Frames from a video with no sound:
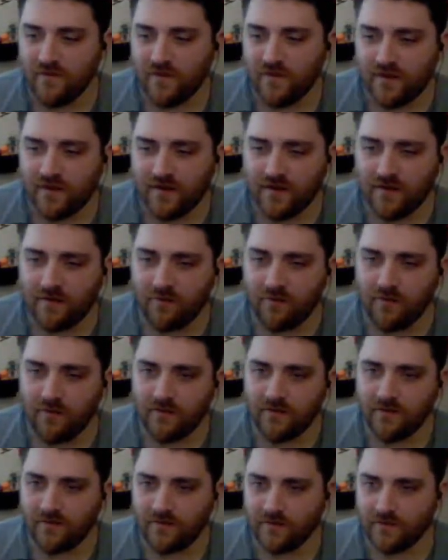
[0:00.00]
Okay, I got
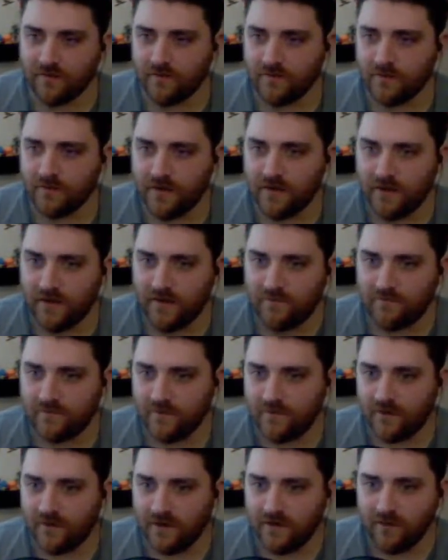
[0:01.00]
one clue, but I have
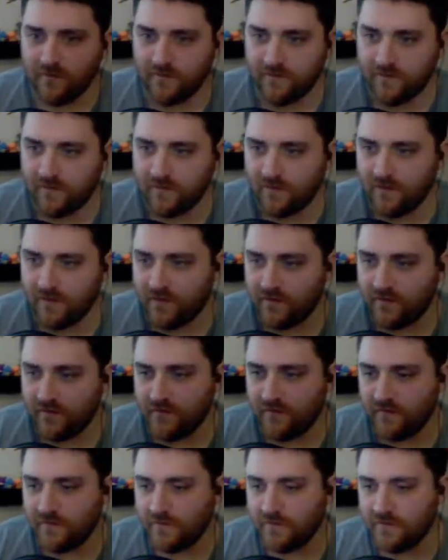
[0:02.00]
no idea where this other
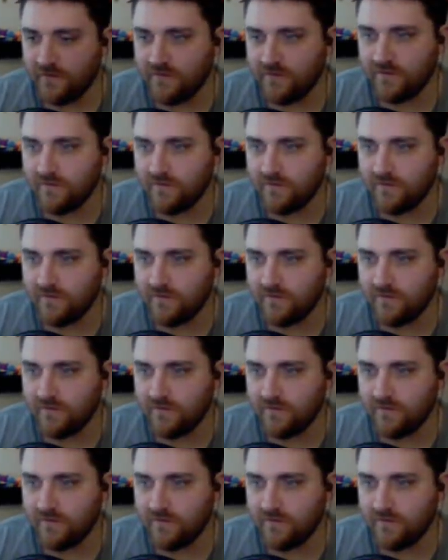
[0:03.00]
clue is